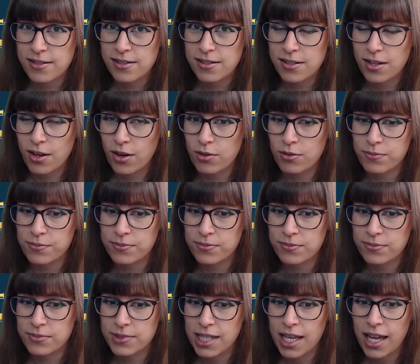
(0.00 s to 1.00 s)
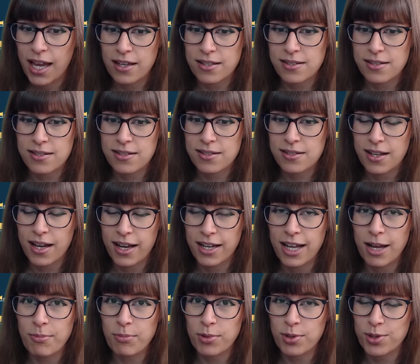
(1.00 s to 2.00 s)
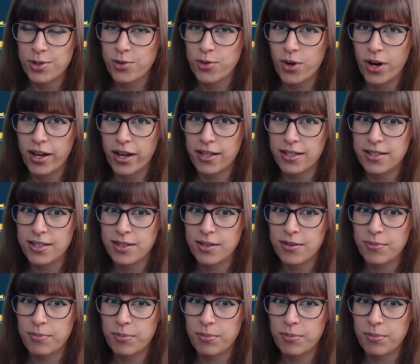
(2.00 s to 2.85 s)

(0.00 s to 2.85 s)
So yes, I am going to try it,